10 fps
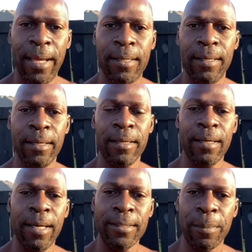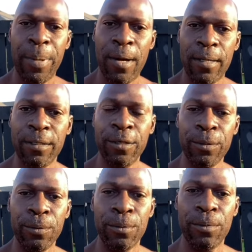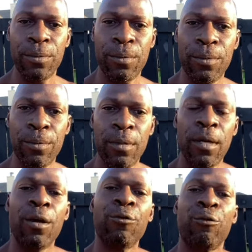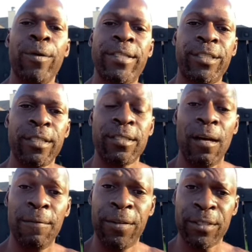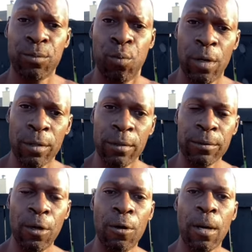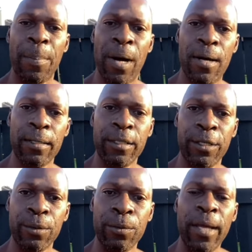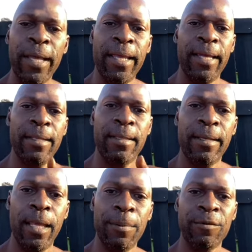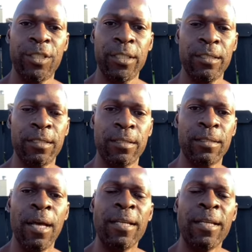Healing is upon you. Riches of this world are upon you in the name of Jesus.